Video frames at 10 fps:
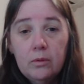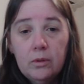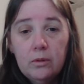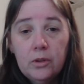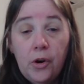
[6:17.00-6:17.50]

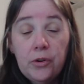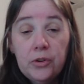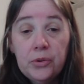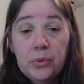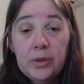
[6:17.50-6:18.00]
tone
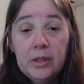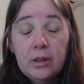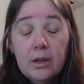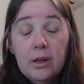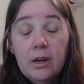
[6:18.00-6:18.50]
to it,
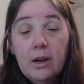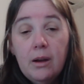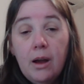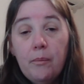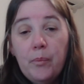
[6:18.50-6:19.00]

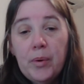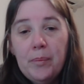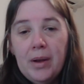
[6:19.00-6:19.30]
but